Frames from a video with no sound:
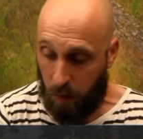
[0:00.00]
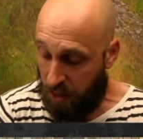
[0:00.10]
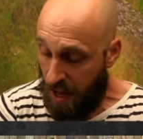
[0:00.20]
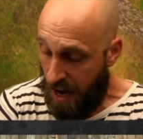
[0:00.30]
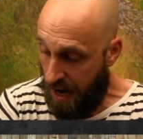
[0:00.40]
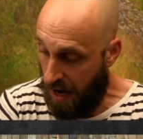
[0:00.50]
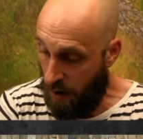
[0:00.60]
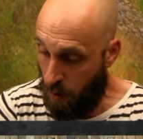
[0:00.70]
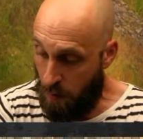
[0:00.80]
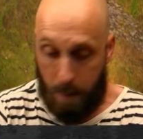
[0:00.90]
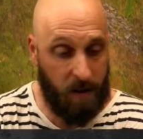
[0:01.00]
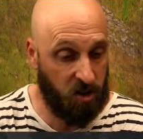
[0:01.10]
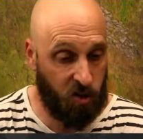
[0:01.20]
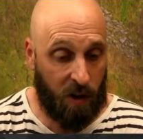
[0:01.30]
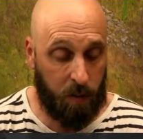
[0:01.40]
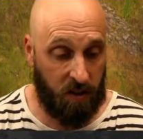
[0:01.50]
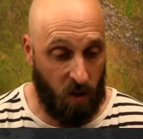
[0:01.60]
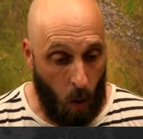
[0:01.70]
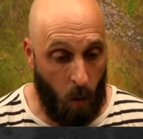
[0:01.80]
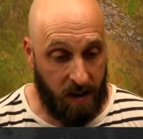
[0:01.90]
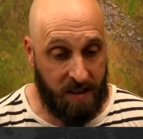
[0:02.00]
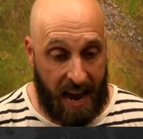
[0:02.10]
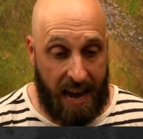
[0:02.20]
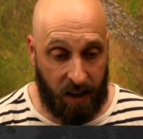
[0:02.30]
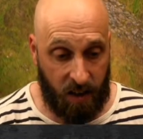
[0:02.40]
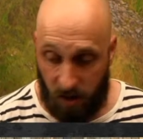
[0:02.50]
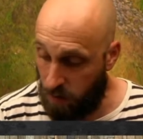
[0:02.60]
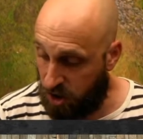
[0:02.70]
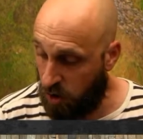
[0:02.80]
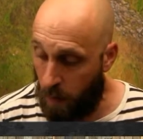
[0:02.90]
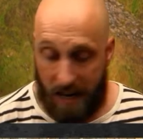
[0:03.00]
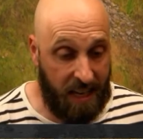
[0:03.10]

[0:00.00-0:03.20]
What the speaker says: with, where Rebuna struck with his own dagger, his own sword.